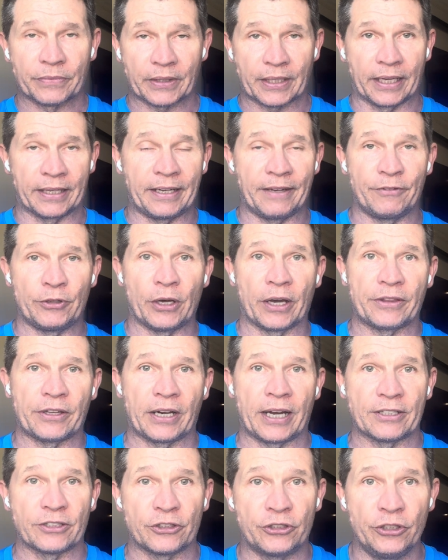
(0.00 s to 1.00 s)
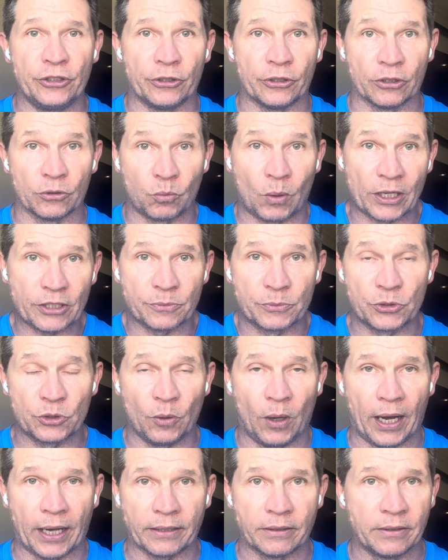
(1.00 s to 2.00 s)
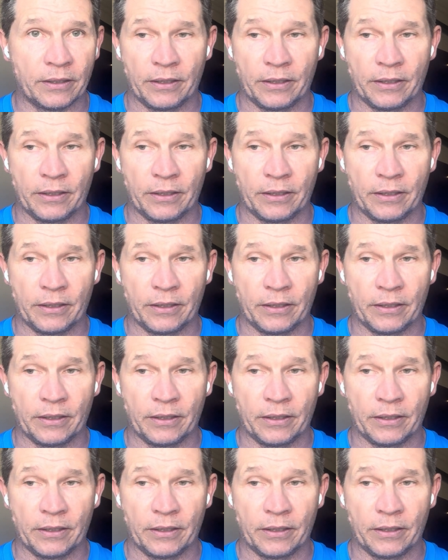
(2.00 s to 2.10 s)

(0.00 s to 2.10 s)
Any of you out there has a 2-year-old, watch him squat.